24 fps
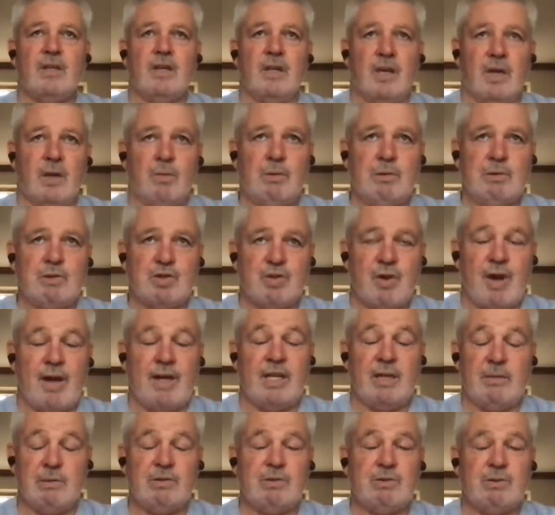we were
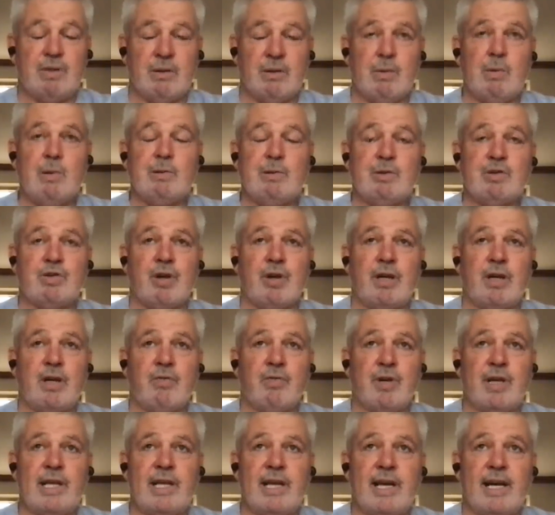training, we were, tra we were training
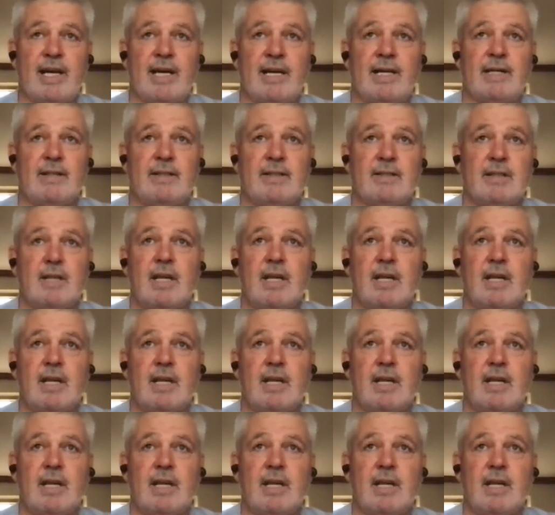really hard.